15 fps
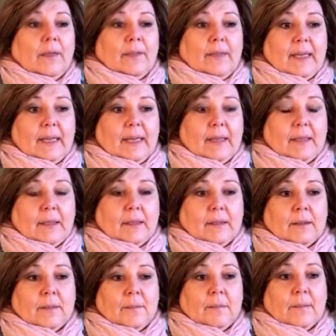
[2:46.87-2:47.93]
then
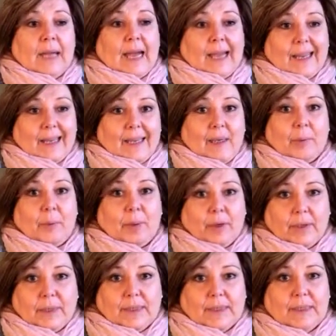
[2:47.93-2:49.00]
um, I
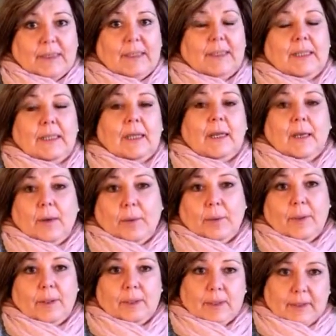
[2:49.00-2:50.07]
personally
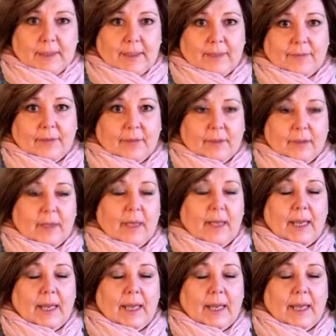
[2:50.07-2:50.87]
will never,